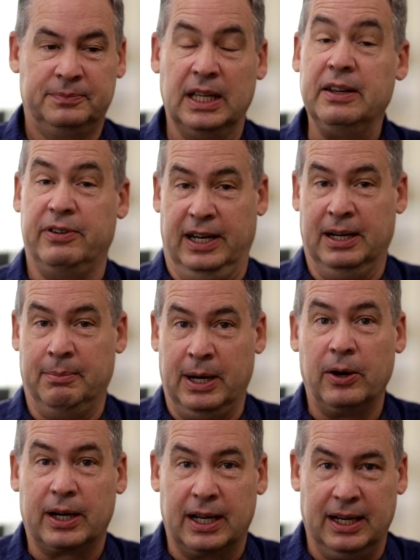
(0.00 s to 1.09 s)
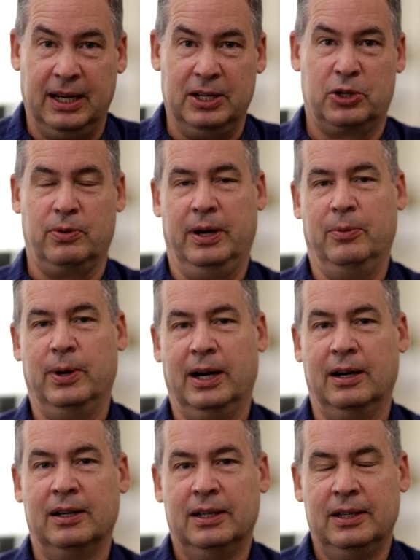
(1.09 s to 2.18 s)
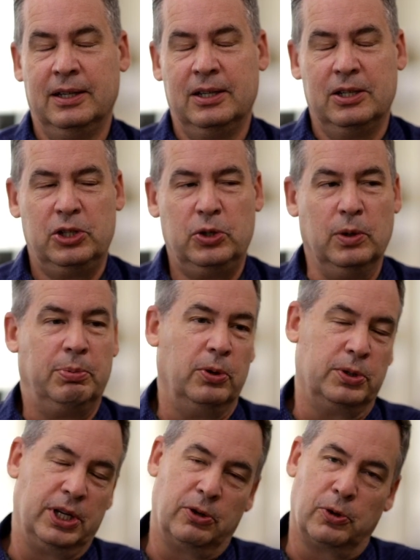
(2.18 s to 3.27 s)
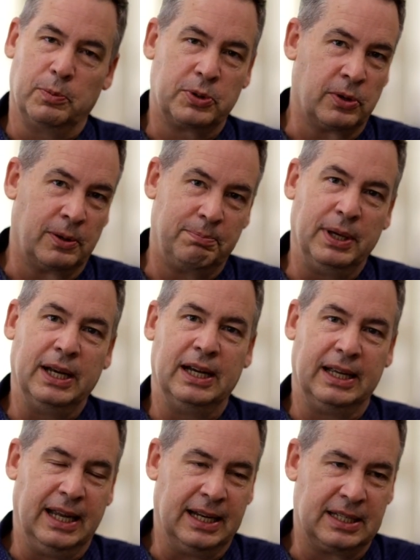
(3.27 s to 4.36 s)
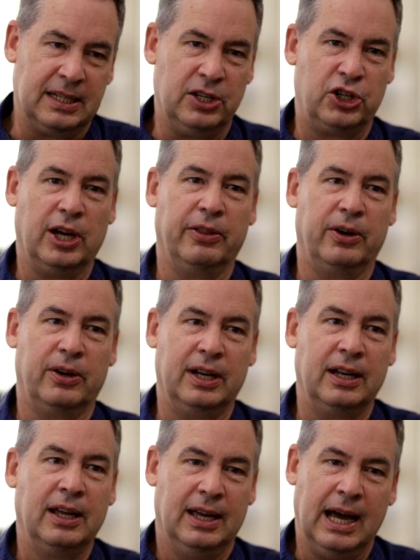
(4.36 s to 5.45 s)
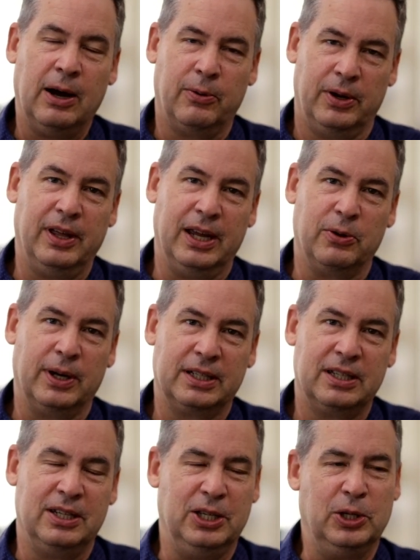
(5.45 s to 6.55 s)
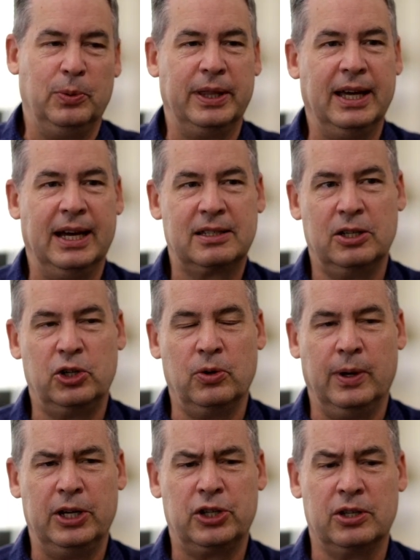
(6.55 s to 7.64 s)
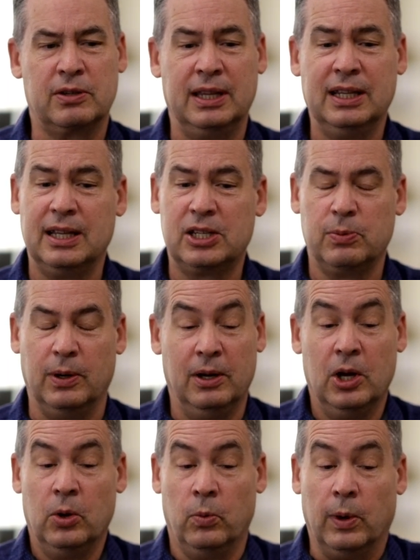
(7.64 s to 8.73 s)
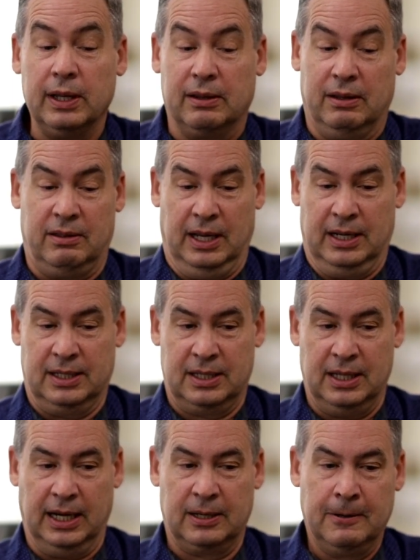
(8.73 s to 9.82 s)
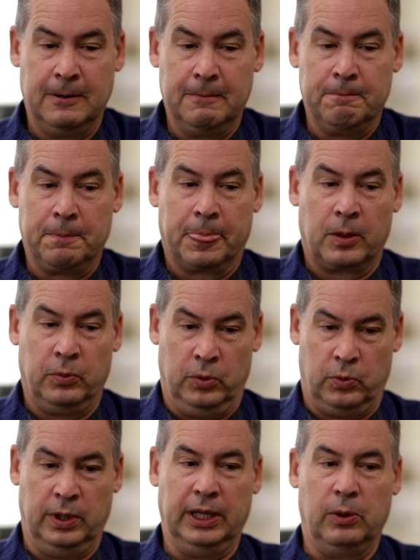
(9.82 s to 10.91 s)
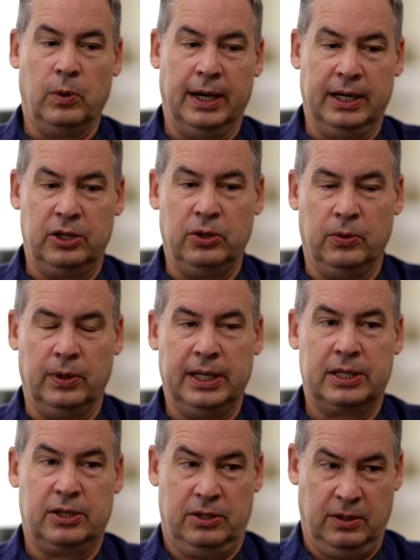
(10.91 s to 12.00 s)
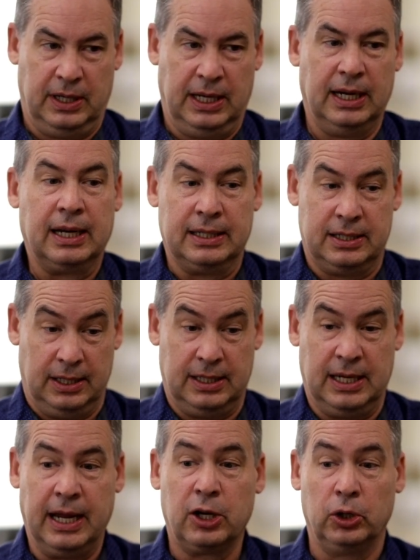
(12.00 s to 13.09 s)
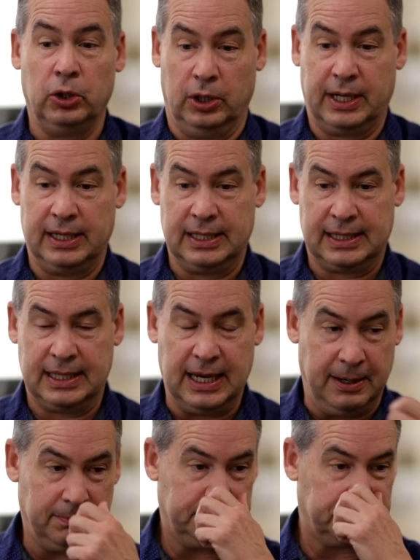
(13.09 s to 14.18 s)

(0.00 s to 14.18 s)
even in American history, where two opposing groups are pitted against each other, and how are they going to deal with that situation? So I think that's one of the things that we really want to do is to hit and to take a look and see